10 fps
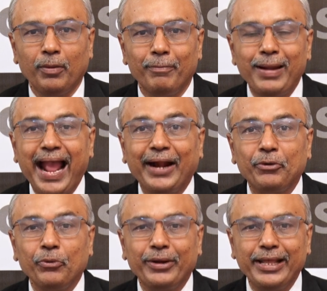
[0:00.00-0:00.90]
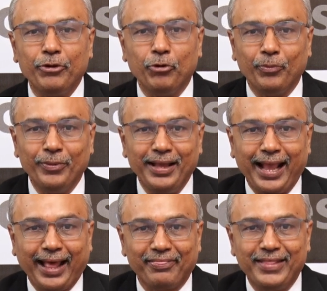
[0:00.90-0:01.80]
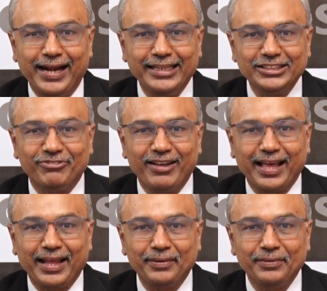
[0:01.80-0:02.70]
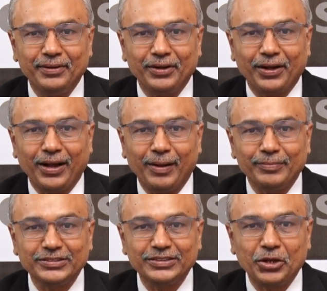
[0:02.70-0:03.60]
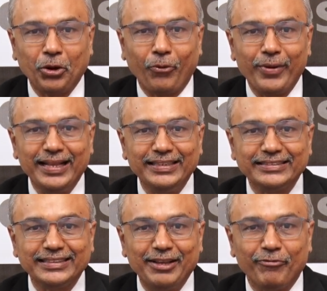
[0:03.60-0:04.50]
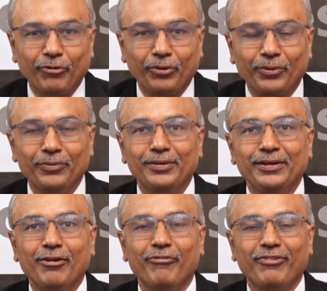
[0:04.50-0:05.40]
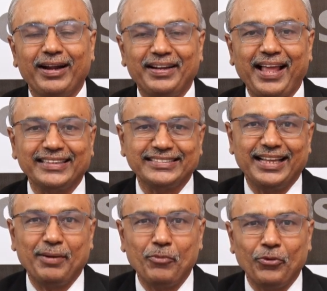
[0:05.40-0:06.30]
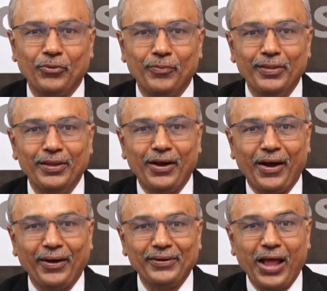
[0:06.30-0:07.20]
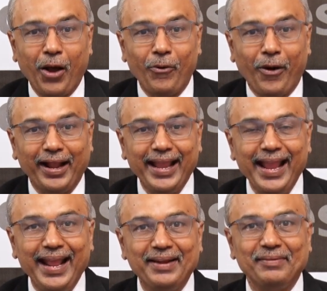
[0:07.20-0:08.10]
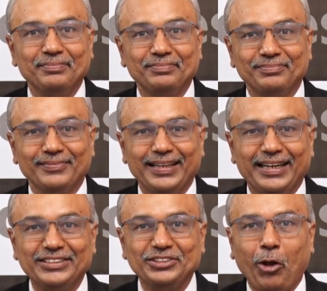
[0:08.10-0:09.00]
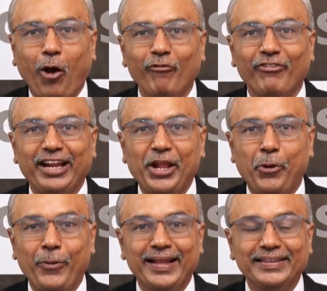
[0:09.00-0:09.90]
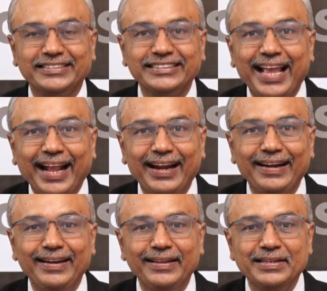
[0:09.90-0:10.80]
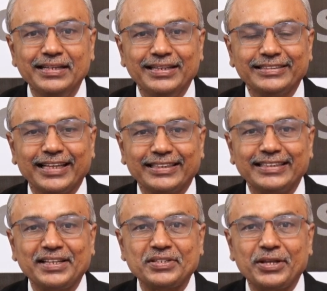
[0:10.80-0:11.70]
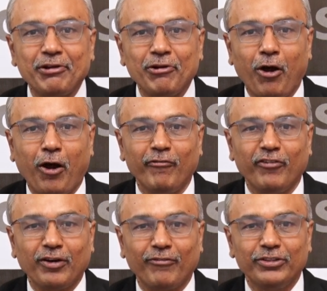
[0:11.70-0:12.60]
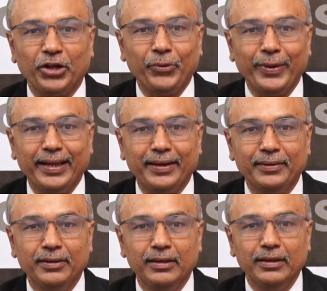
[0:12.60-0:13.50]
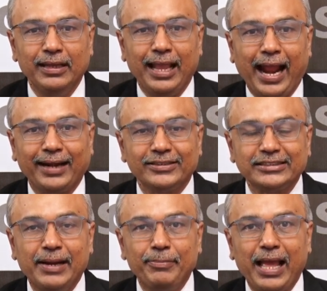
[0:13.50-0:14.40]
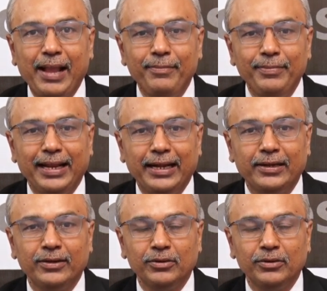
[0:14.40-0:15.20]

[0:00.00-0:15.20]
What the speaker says: black to regroup, and that is where comes queen c4. Fantastic move. Now again it's offering queen, second successive offer of the queen. At the same time it